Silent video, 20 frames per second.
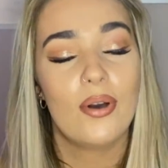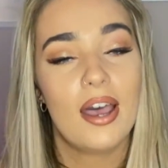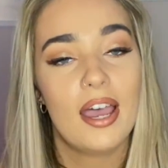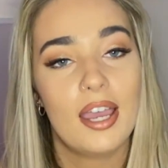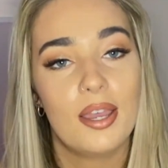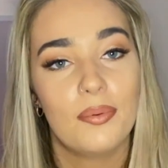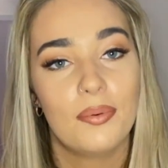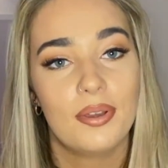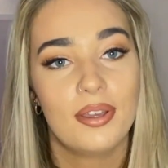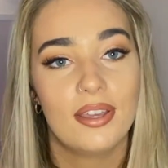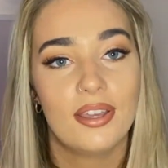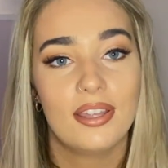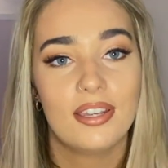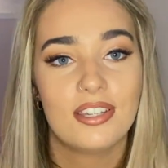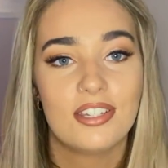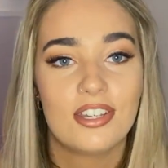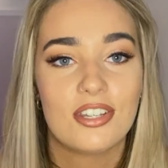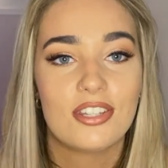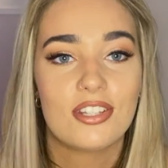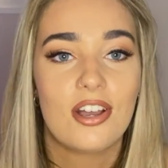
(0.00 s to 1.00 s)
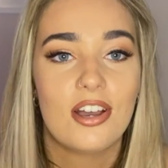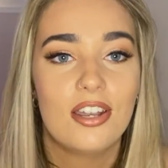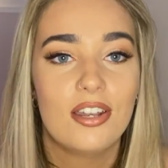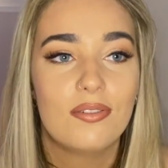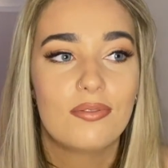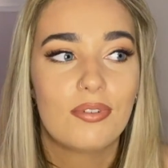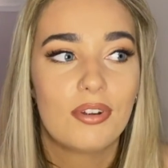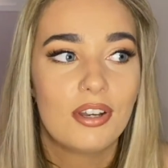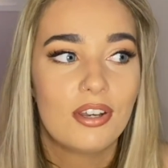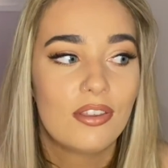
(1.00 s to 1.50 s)
I would just kind
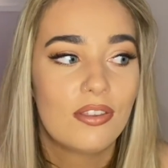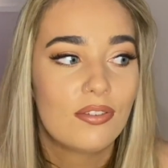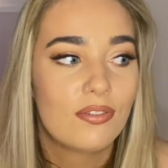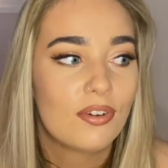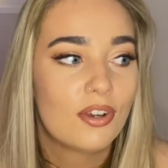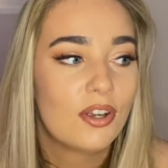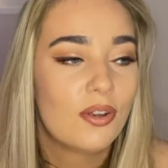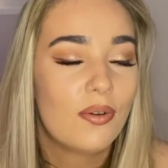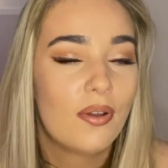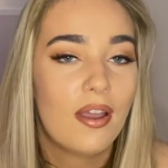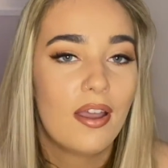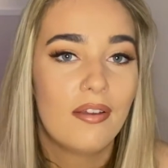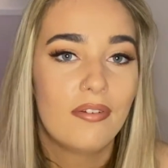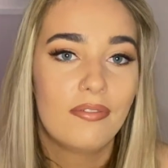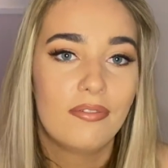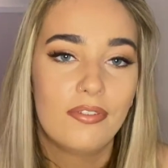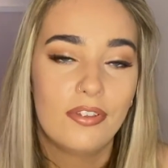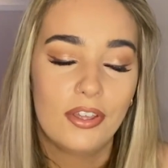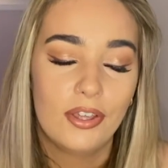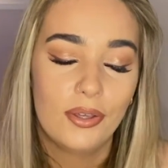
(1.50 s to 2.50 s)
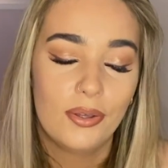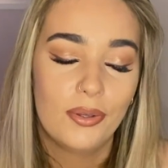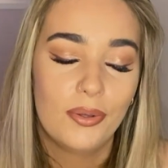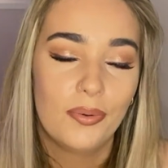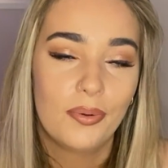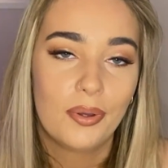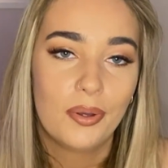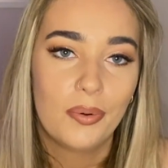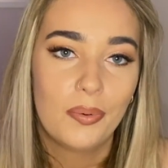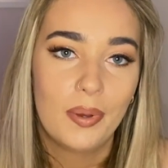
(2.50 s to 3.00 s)
of run through a
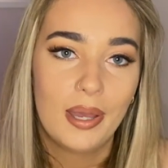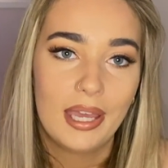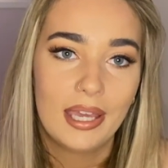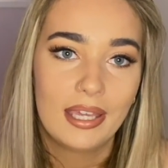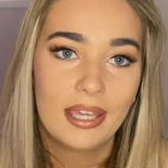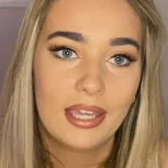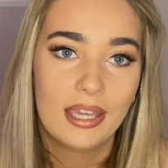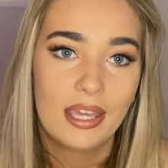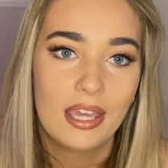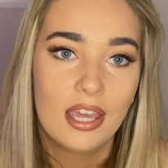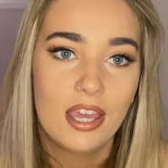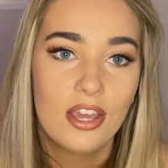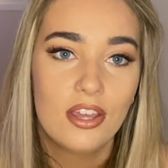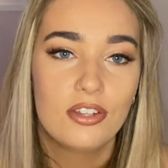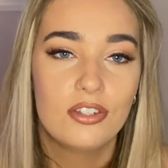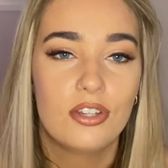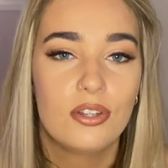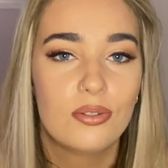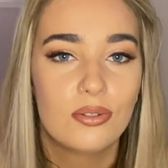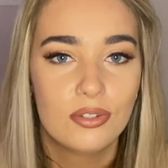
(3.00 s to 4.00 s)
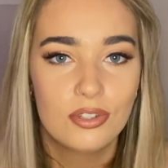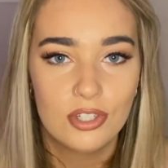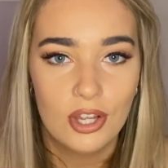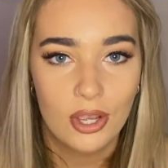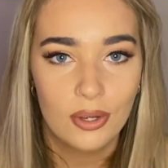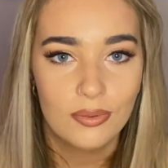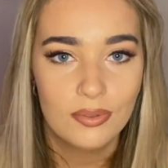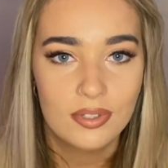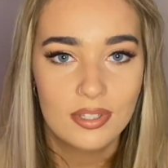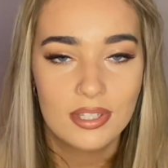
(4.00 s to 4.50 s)
few quick do's and
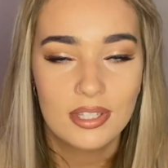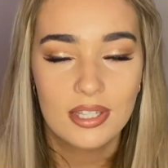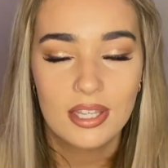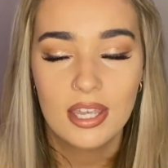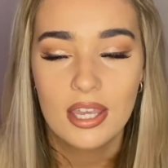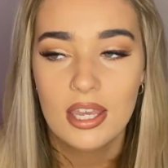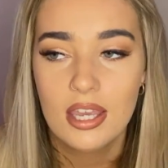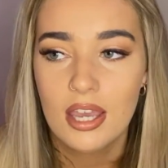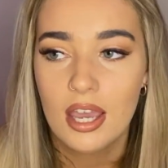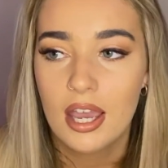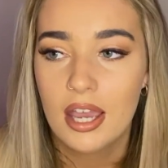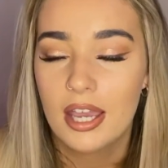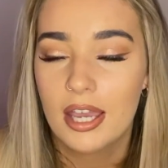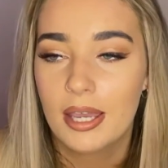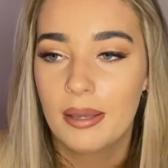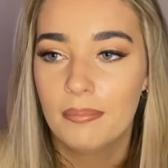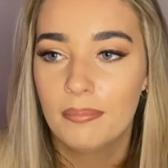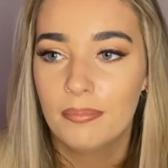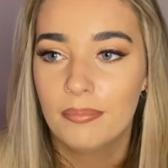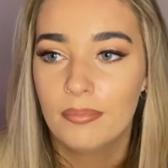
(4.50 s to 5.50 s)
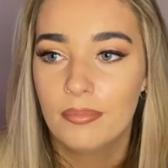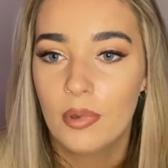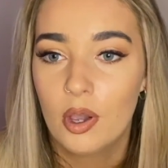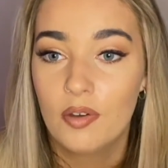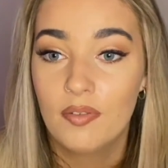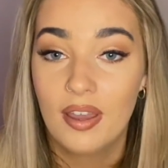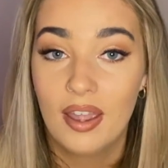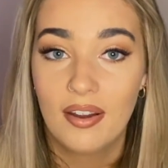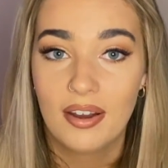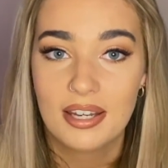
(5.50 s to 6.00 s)
don'ts of
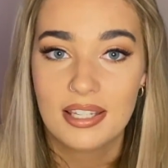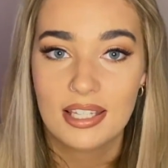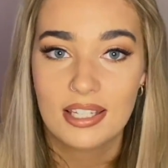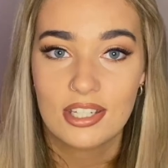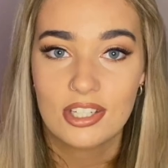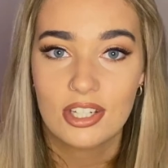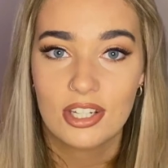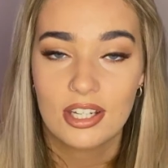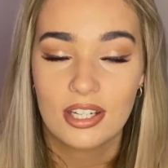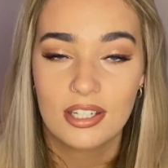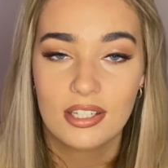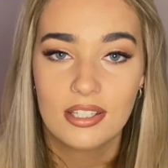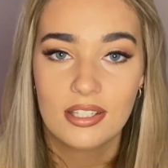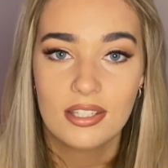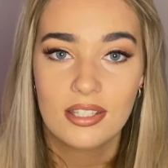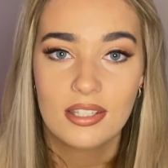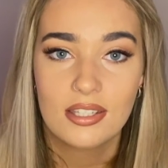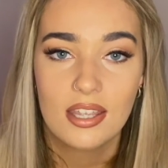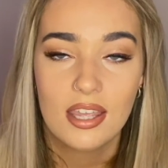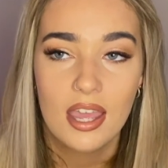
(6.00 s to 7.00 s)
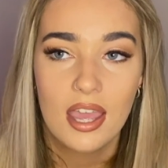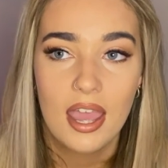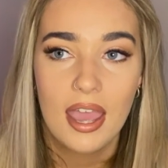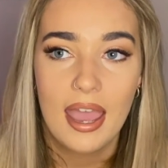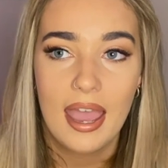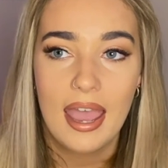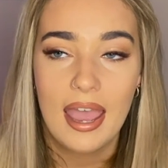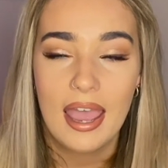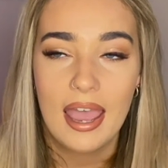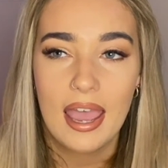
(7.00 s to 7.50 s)
hair extensions.
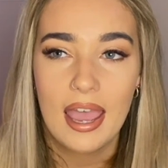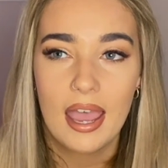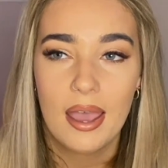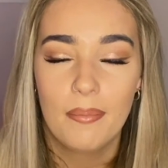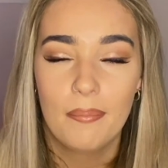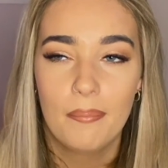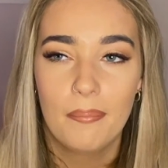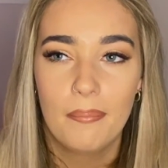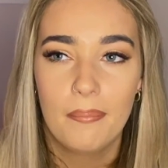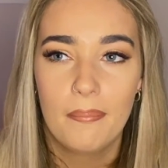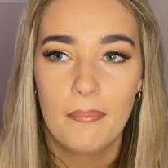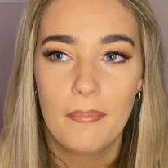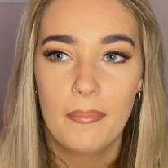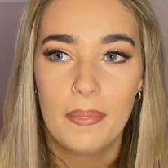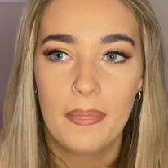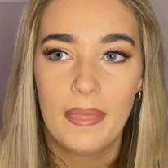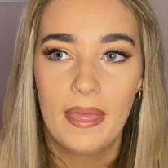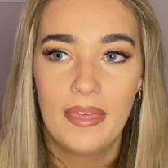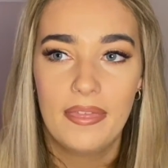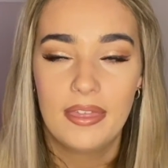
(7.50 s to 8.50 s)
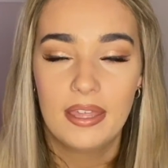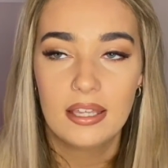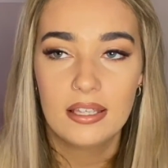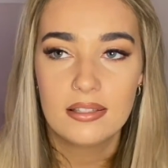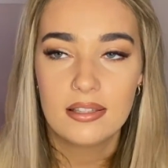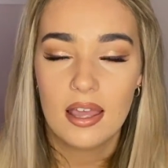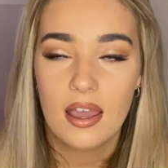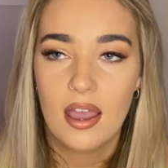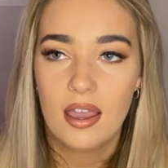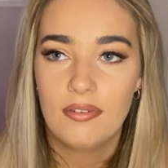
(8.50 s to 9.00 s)
They're things
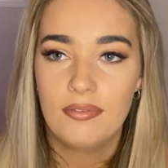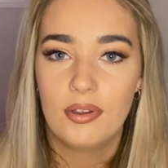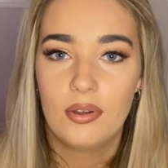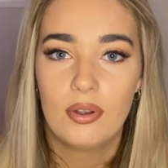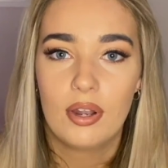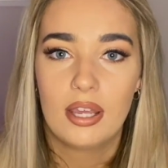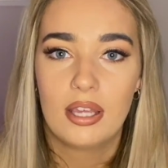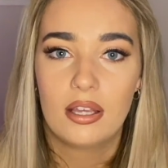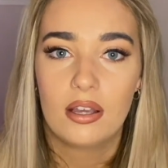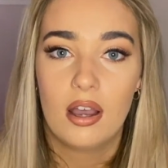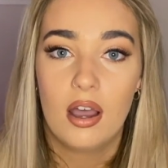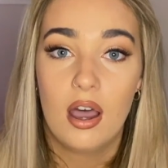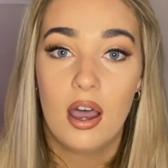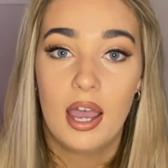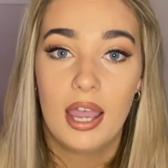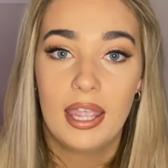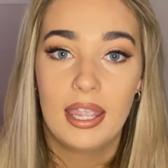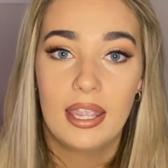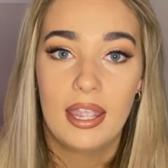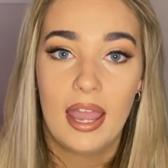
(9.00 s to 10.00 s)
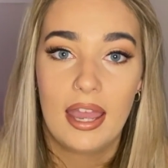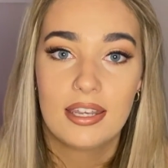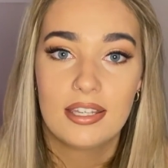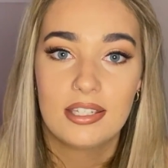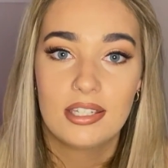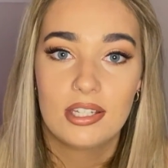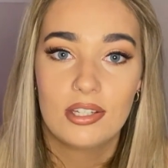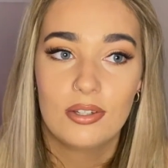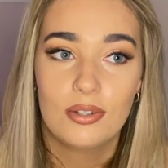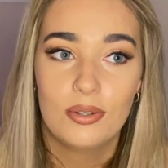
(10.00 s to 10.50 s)
that I feel like I had
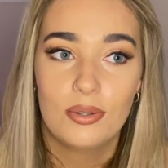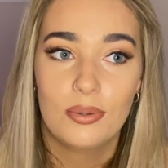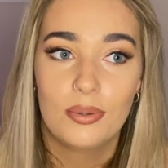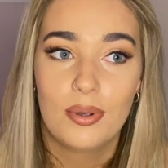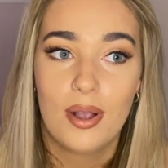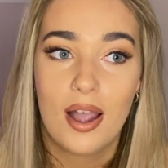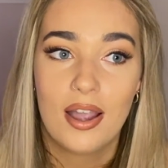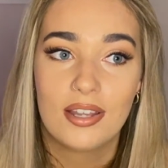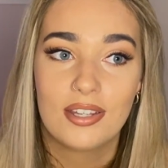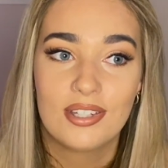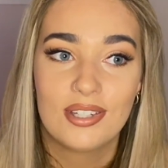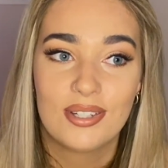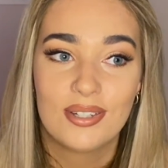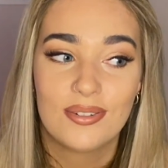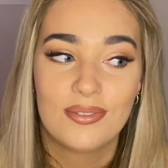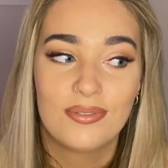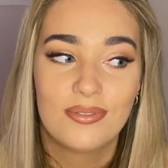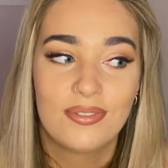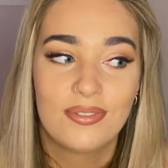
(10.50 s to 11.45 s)
to kind of